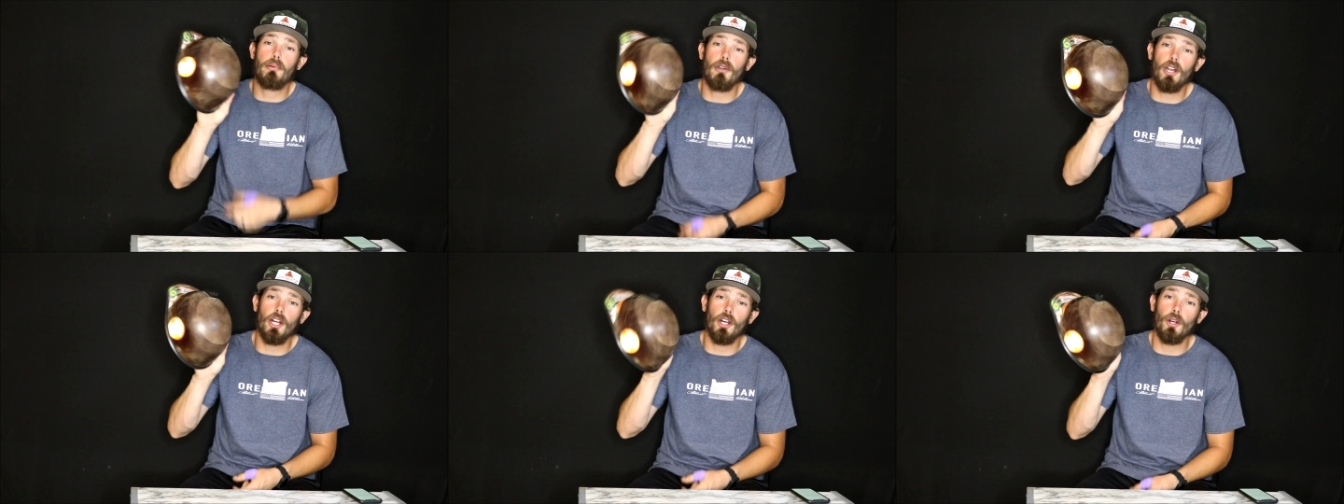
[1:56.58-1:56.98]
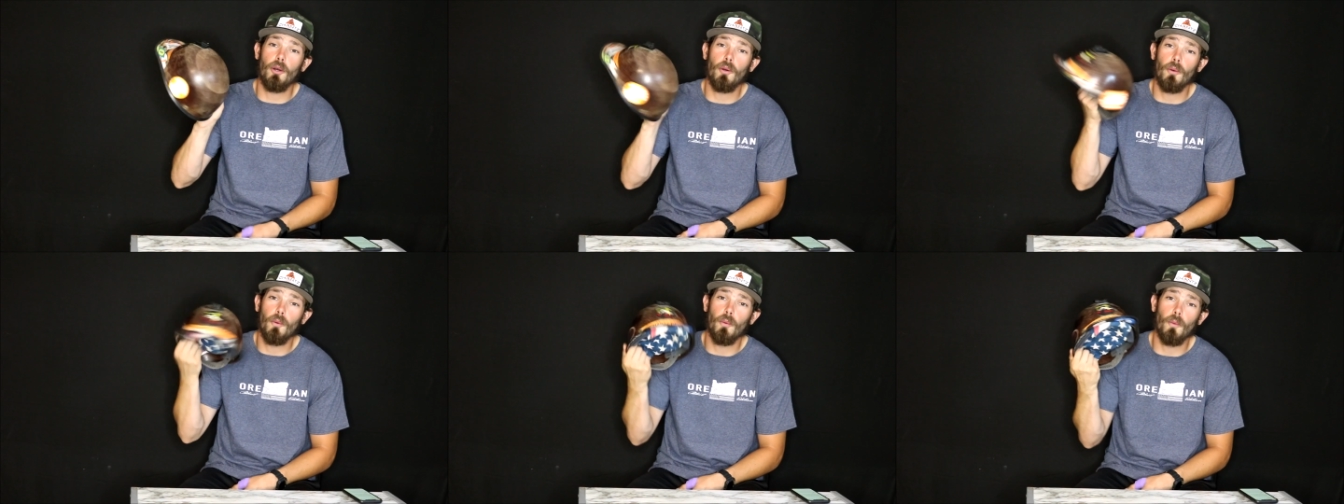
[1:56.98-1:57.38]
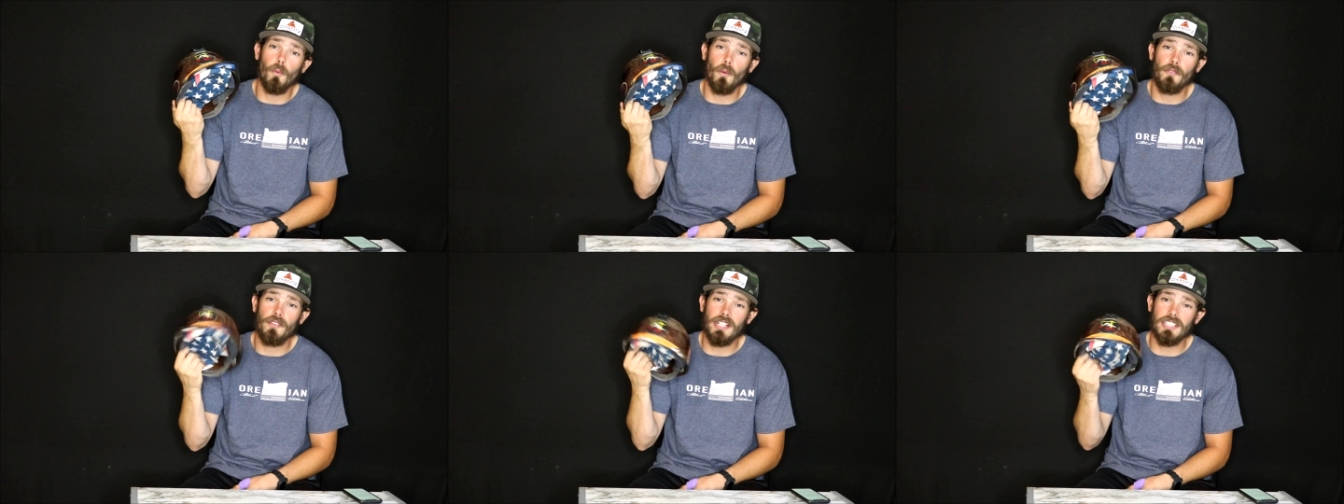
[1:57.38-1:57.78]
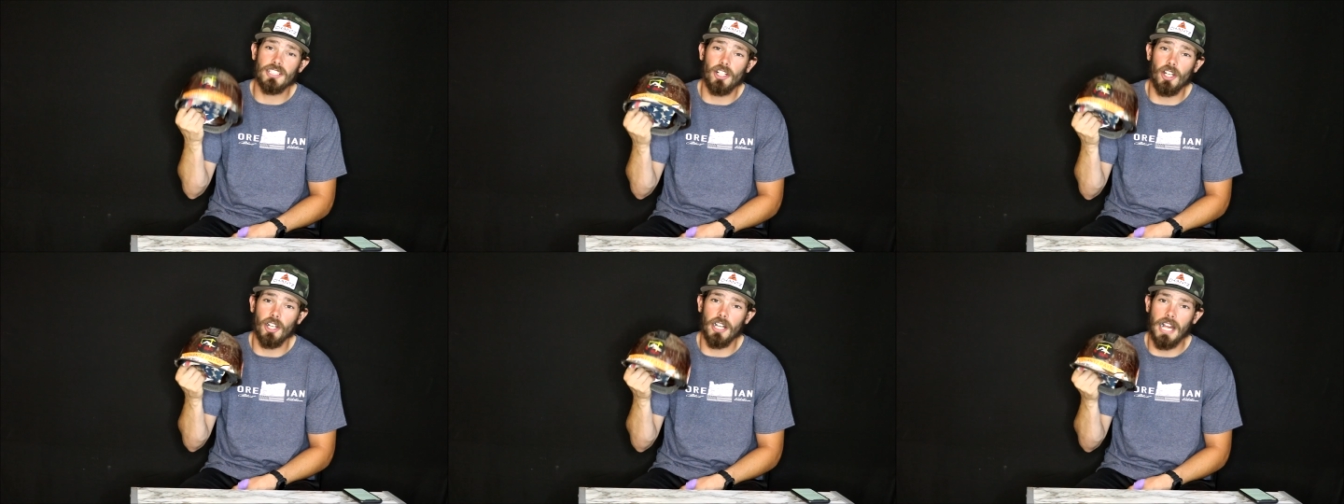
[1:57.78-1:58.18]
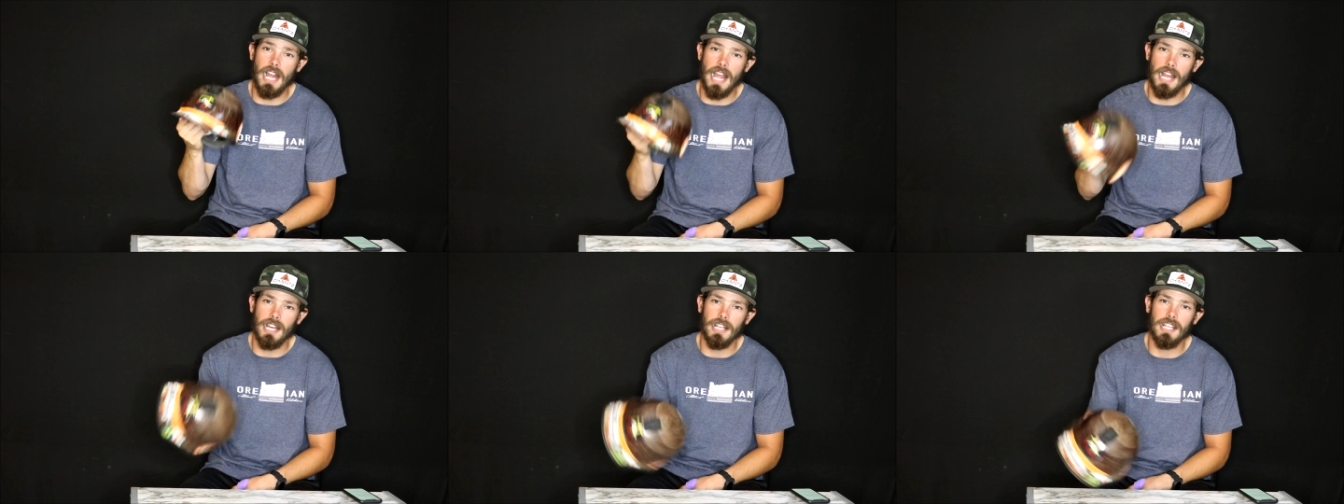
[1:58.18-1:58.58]
pro with this hard
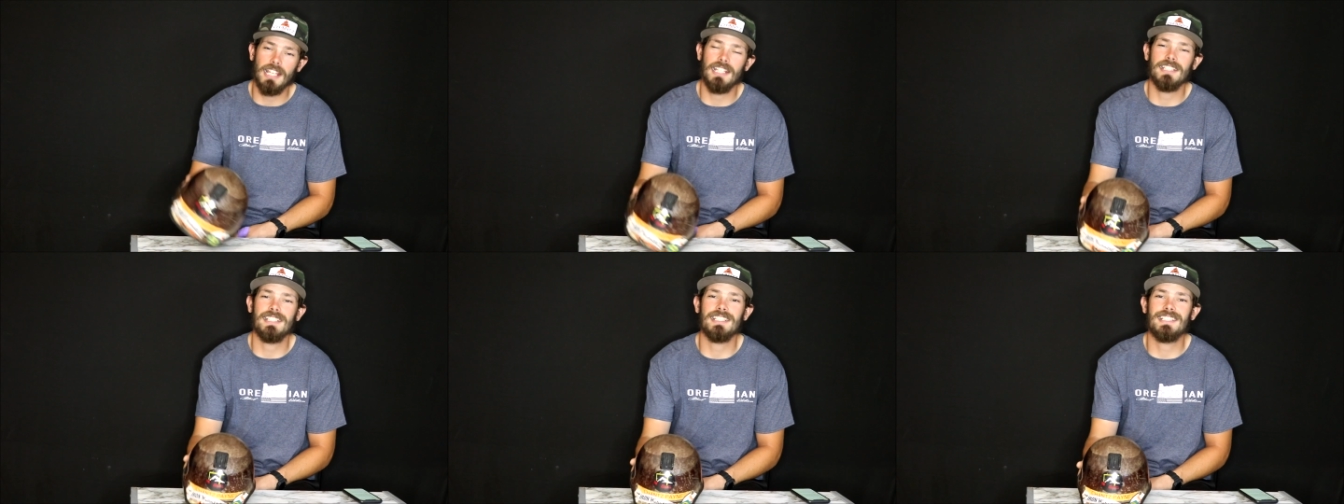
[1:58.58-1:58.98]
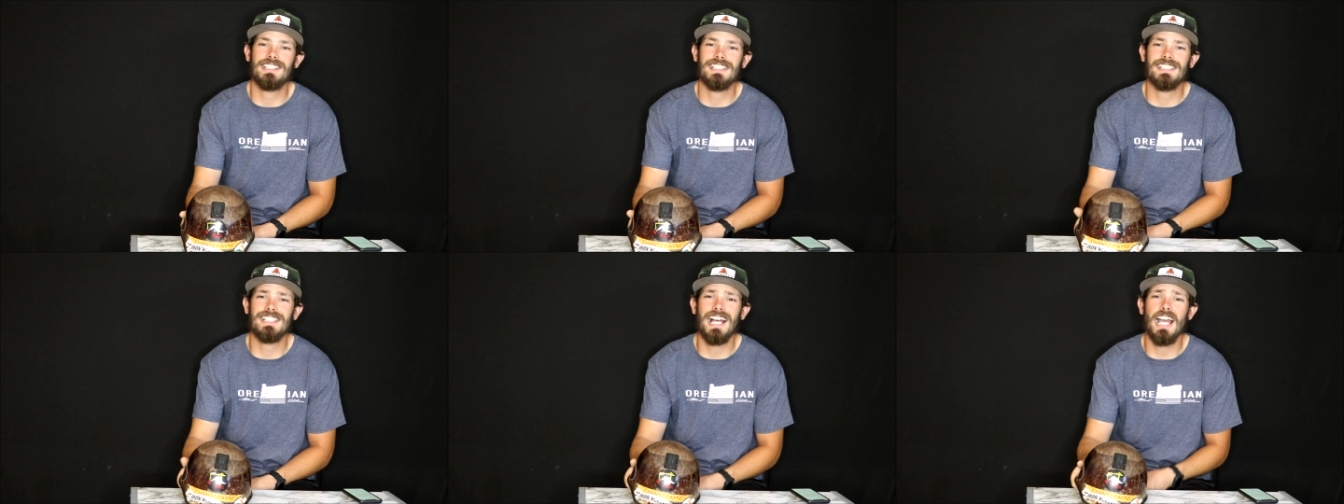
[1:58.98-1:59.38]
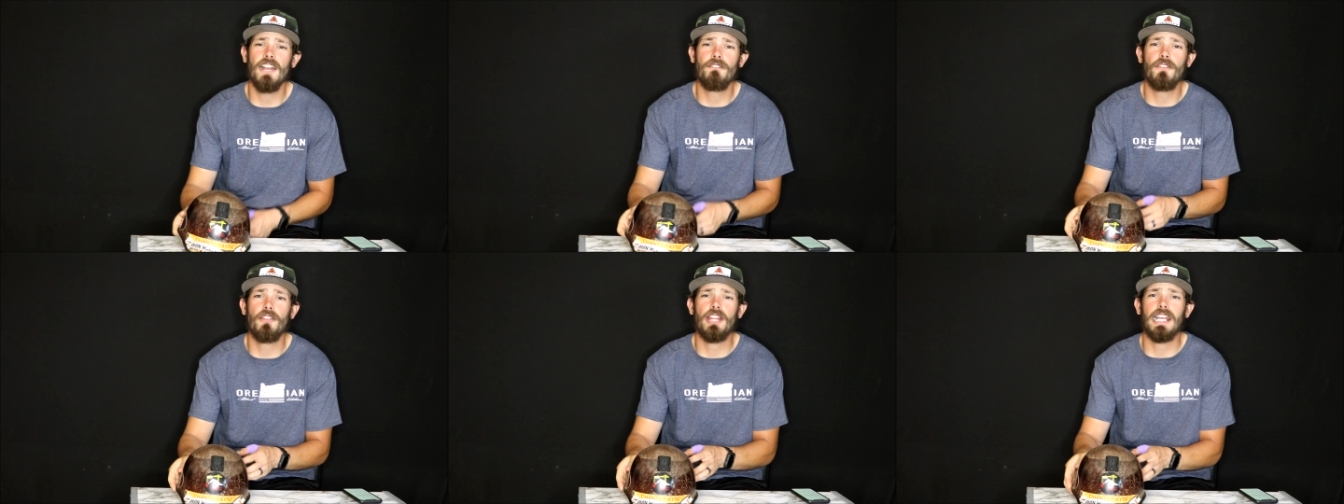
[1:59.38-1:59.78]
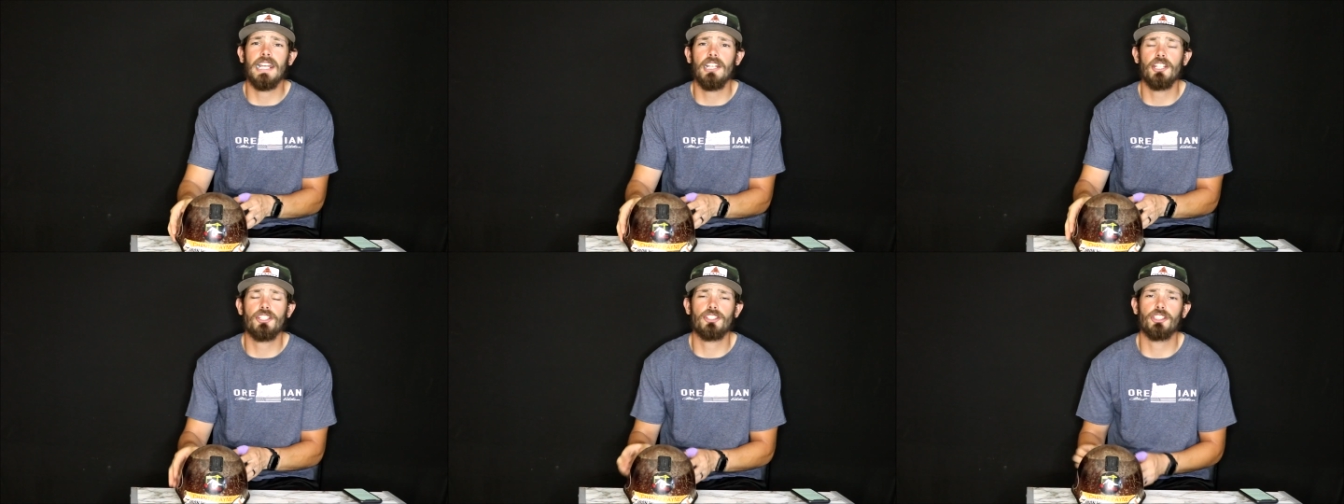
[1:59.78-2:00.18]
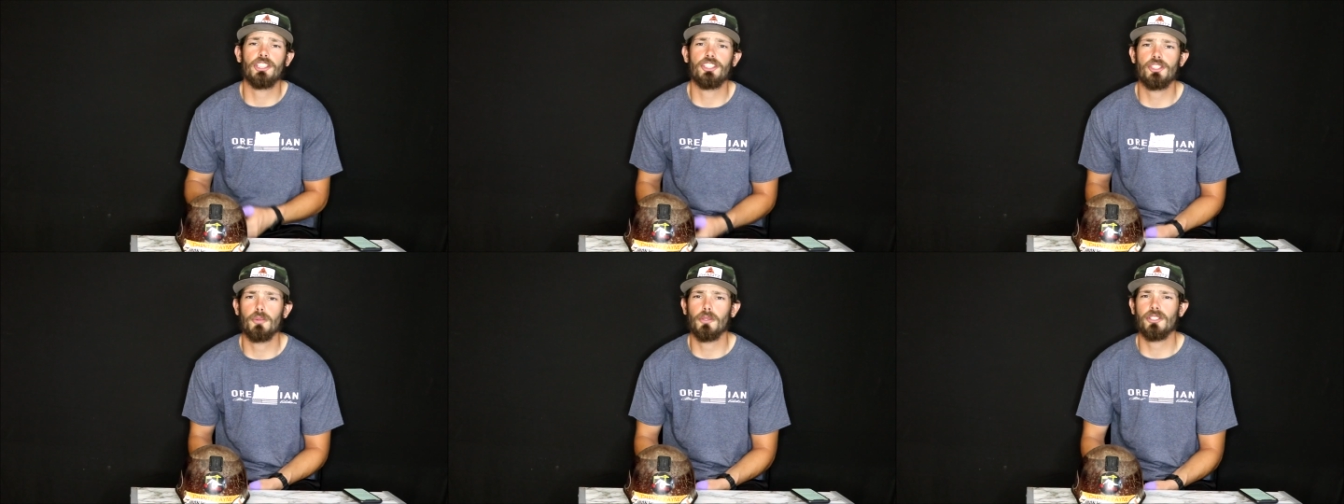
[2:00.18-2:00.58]
hat is it's designed for the
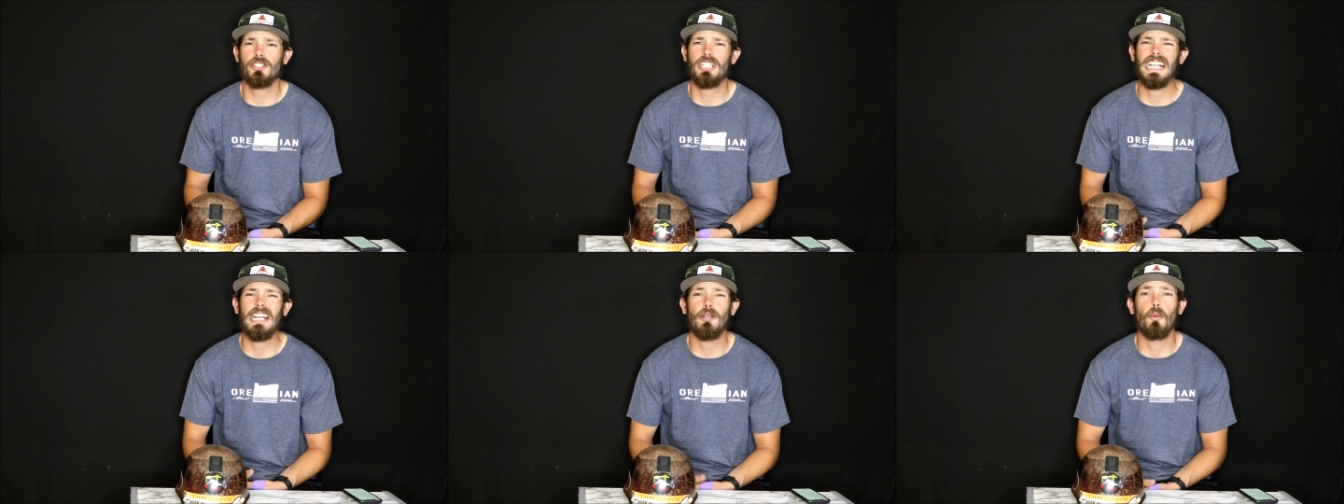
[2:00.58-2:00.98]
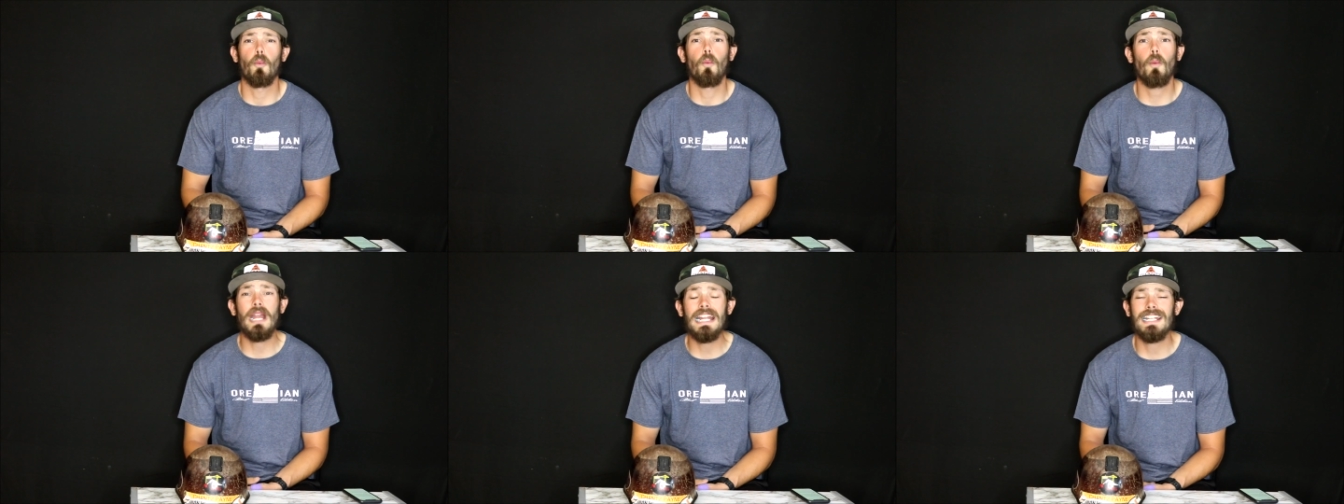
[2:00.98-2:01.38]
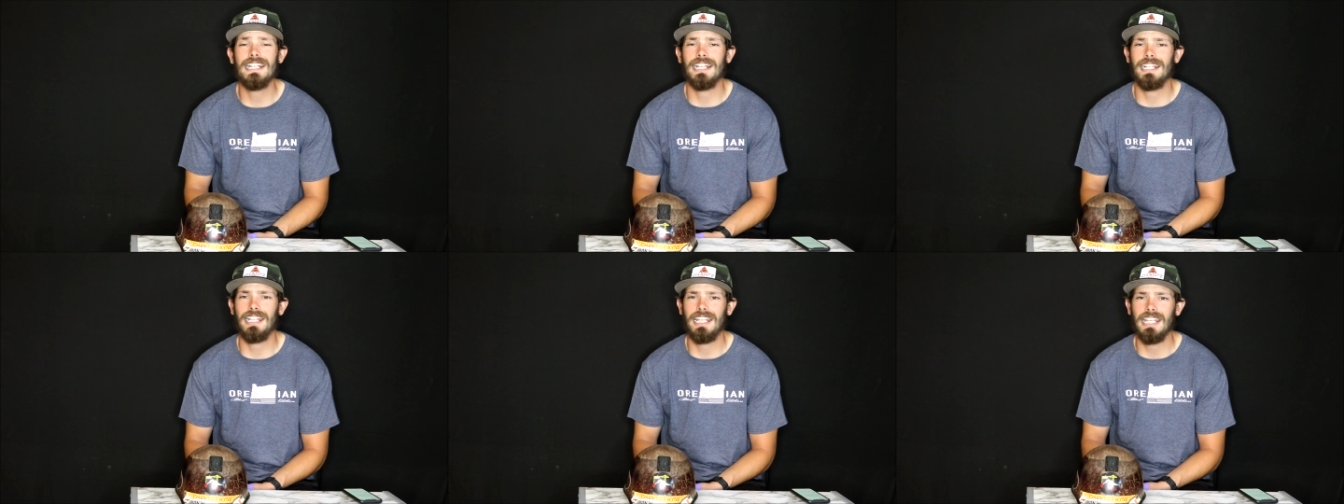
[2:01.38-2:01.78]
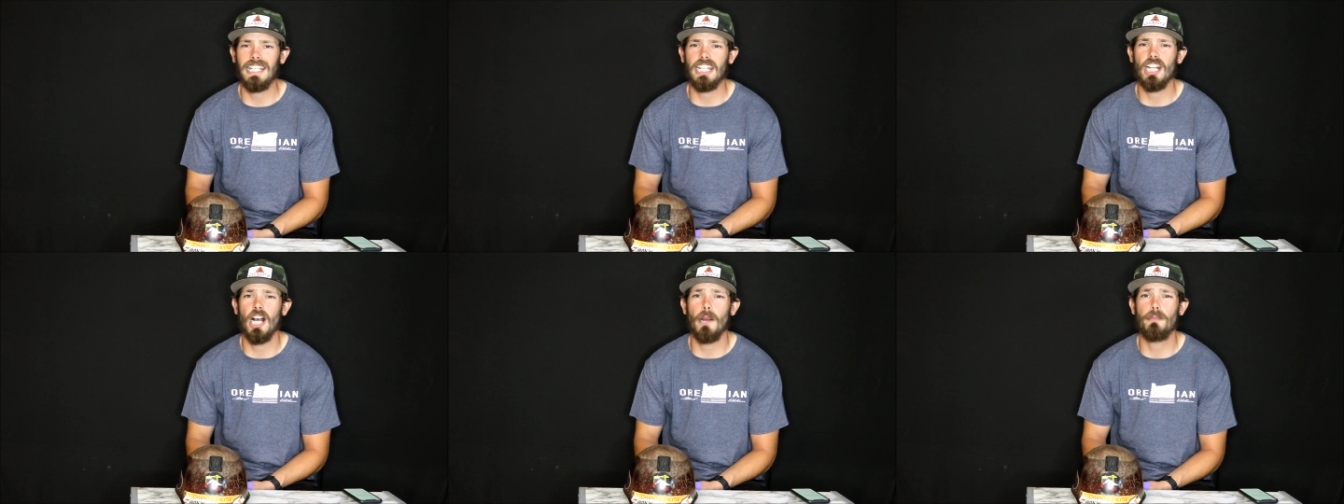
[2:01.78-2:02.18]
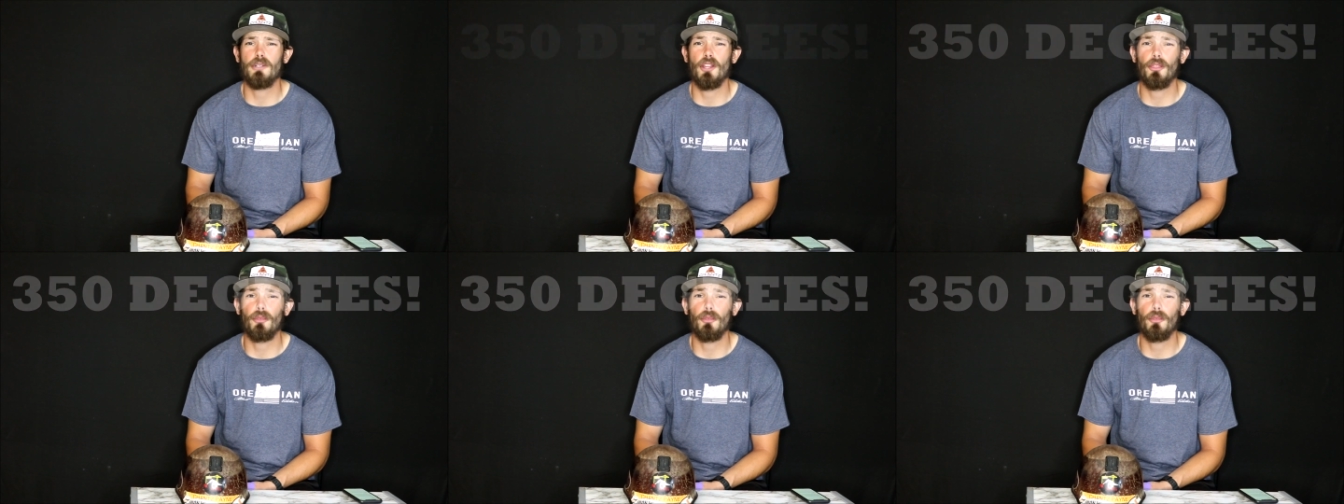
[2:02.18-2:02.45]
industries to withstand radiant heat up to